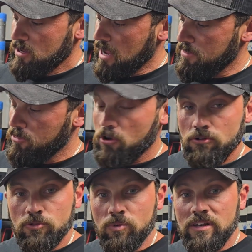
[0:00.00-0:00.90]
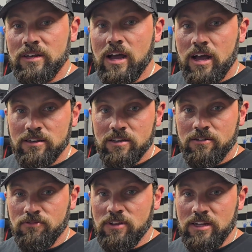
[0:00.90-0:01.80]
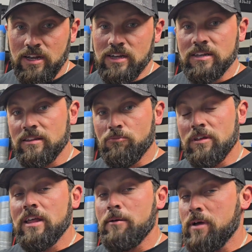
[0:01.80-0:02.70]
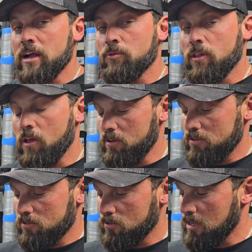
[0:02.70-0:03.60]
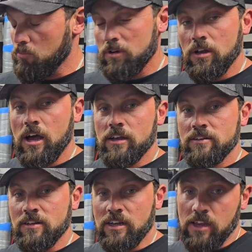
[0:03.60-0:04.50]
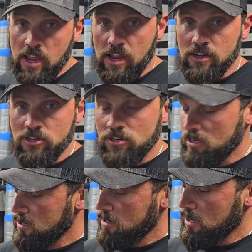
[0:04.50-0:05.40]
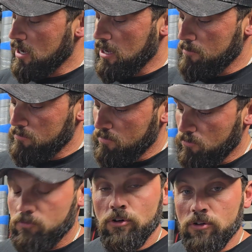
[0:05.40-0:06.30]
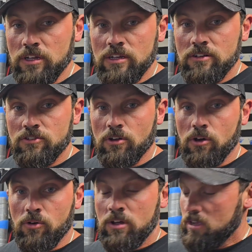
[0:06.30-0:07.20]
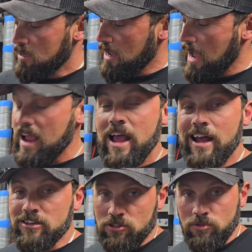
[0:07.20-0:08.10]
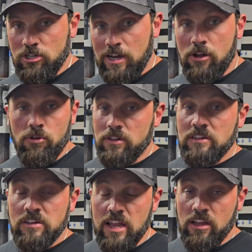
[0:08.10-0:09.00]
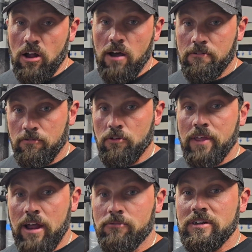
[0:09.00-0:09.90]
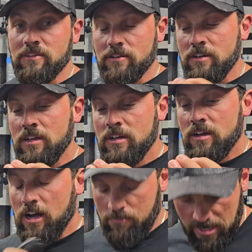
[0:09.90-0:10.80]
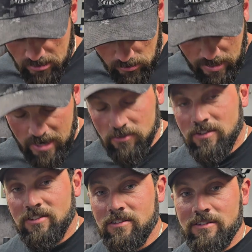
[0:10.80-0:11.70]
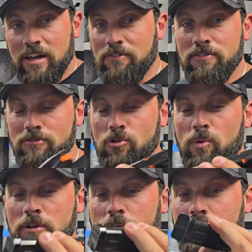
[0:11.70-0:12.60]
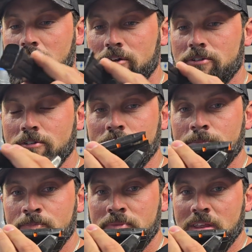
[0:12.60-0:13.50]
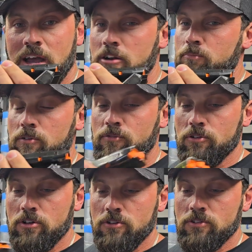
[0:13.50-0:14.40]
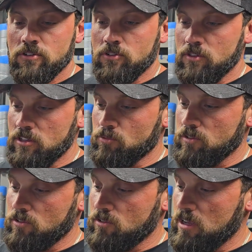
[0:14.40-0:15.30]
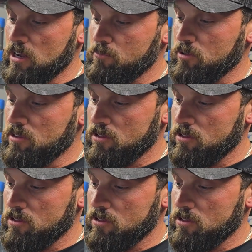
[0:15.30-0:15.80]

and those would not feed into with that magwell on, so they would not engage fully. So I had to switch it out, or at least take it off for that reason. I do have a few 21 rounders. I don't prefer those, so these ones are set up with